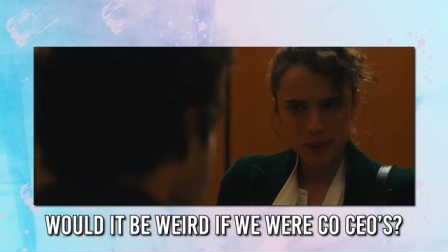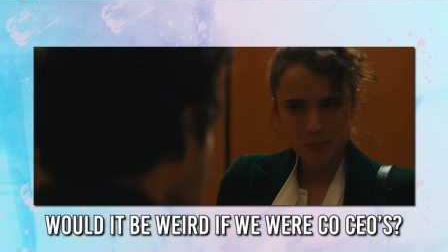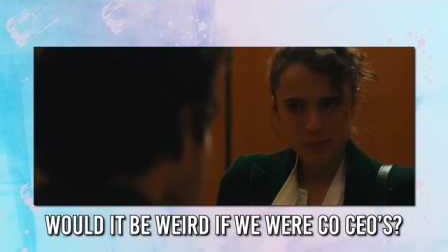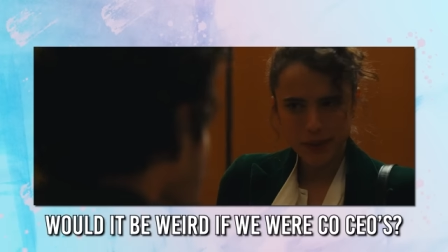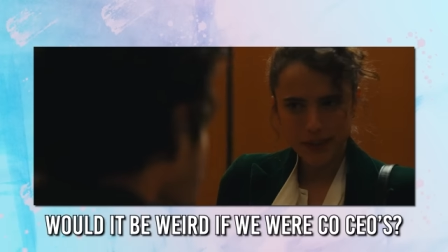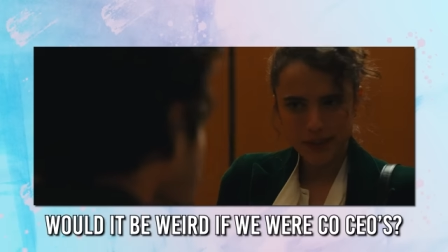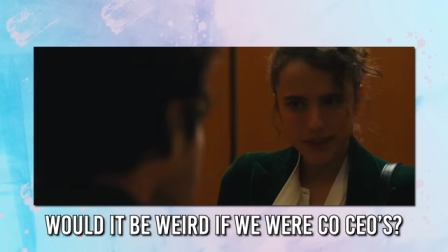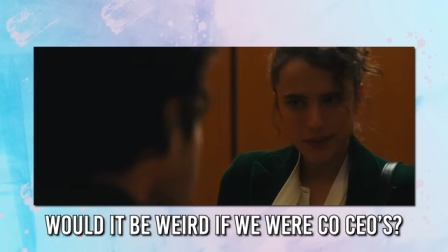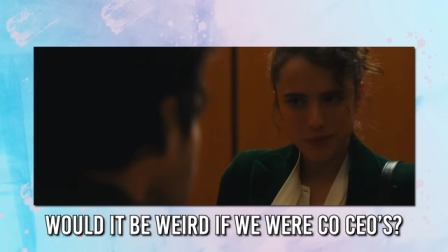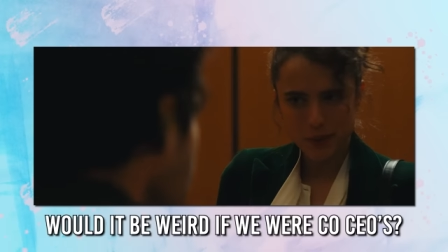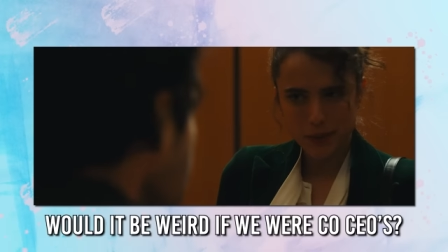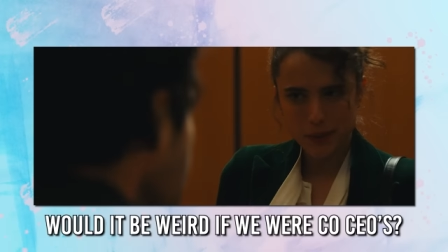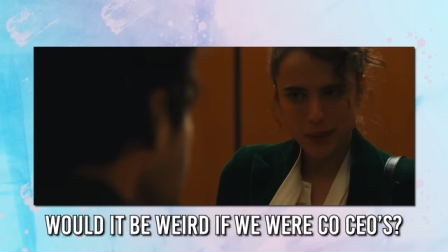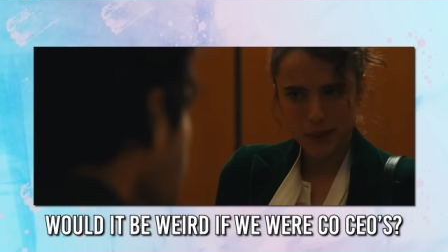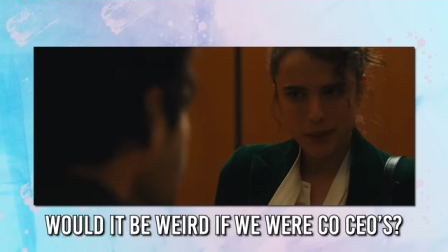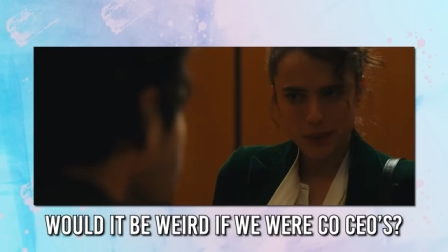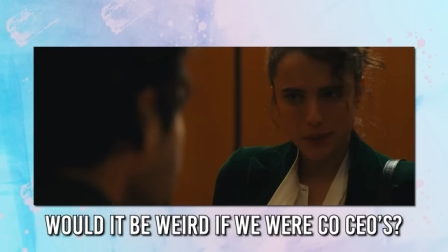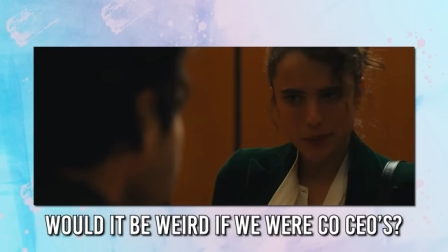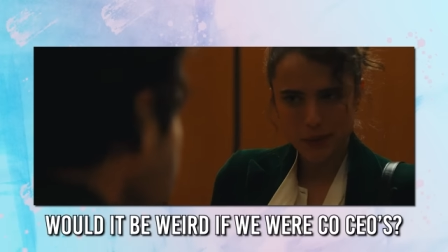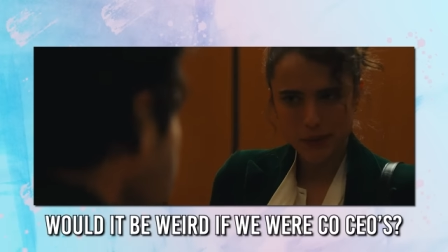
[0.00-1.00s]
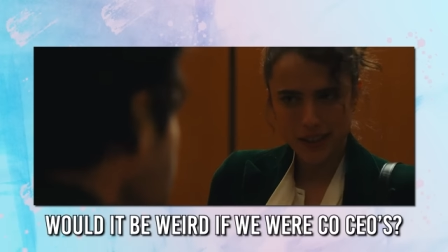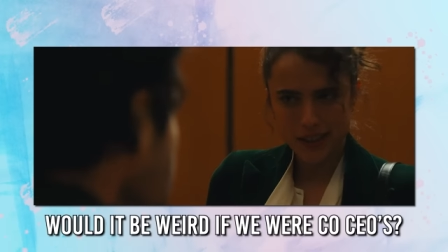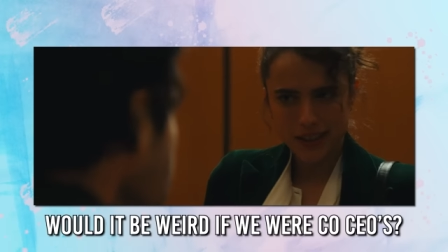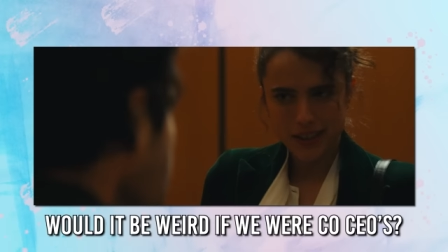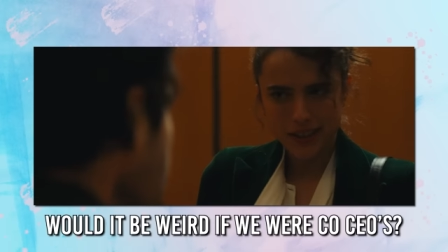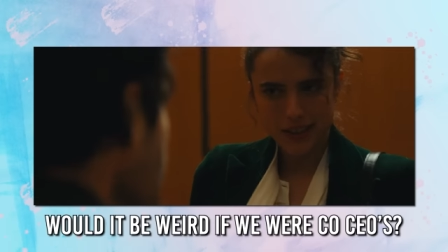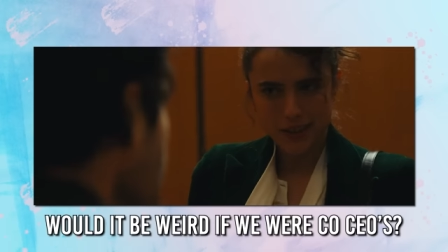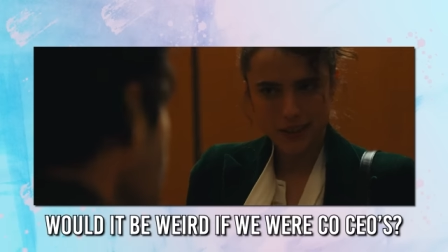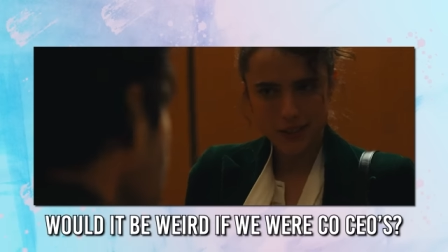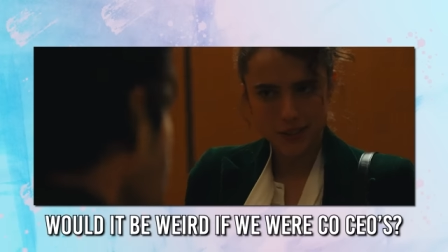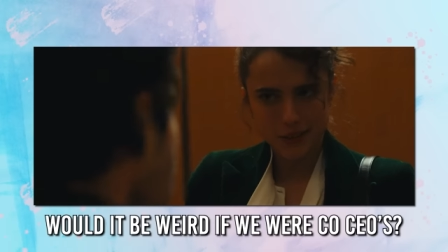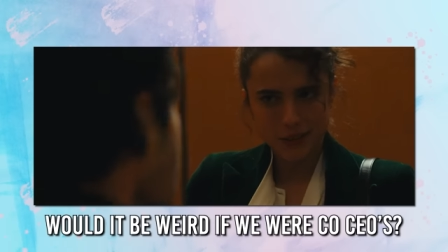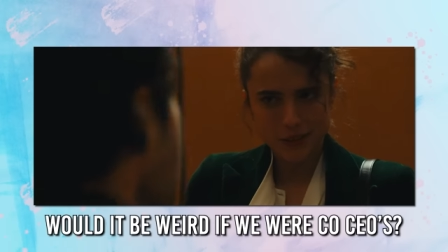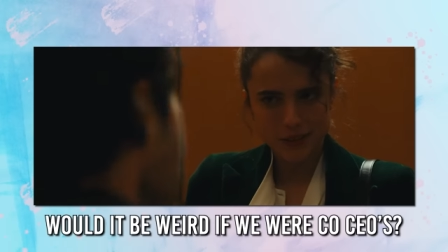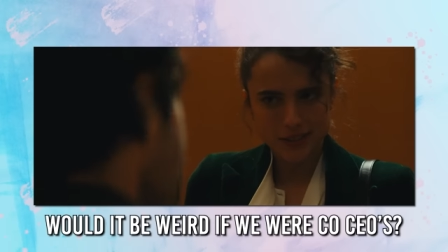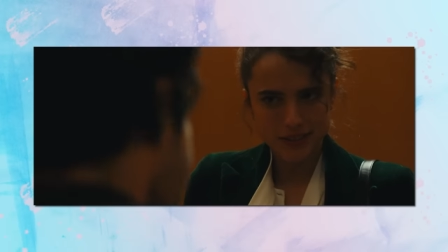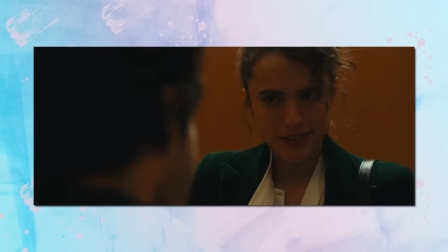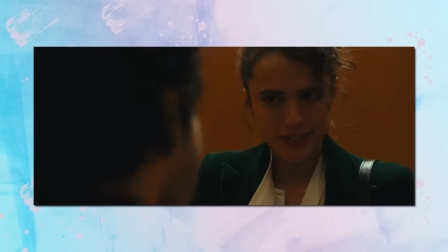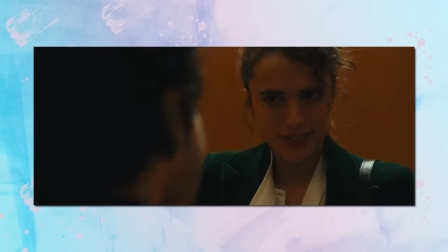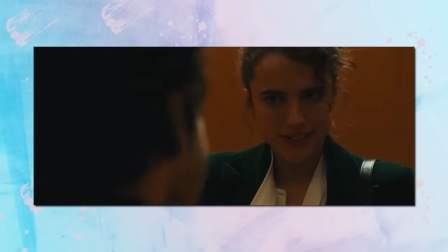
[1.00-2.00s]
be weird if we were co
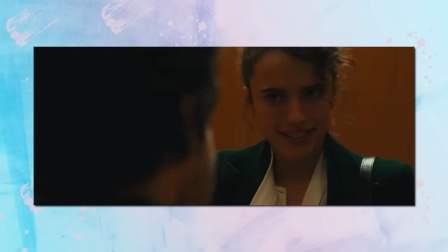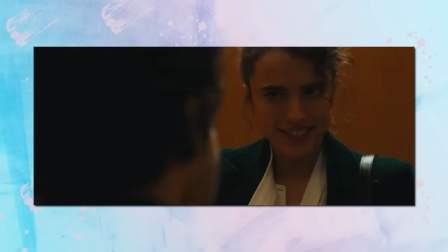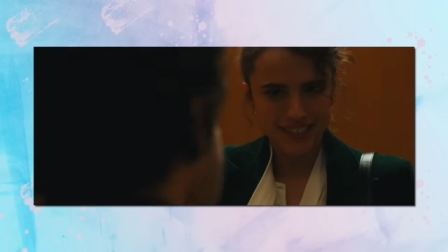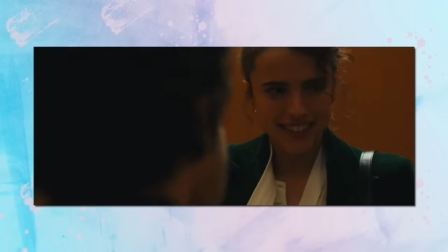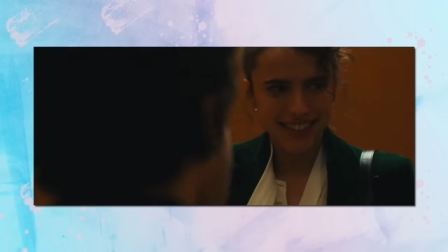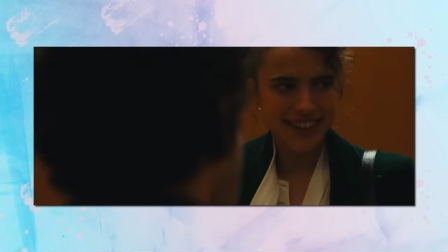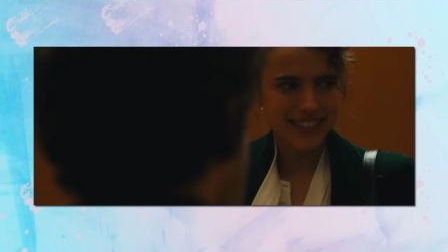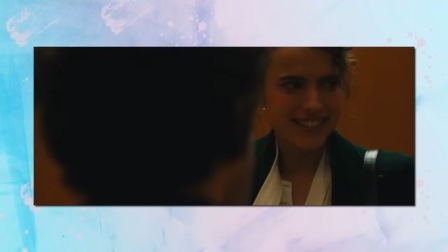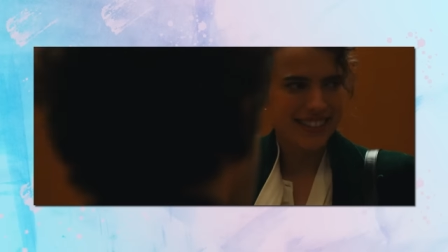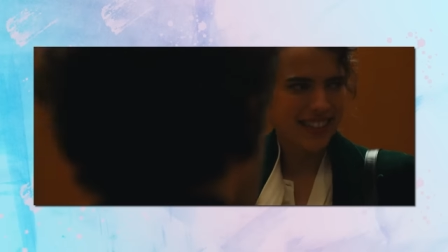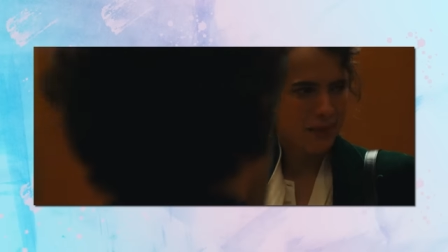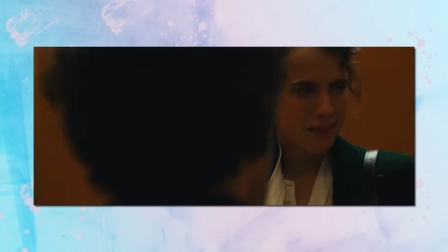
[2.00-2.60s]
CEOs? Yes. Has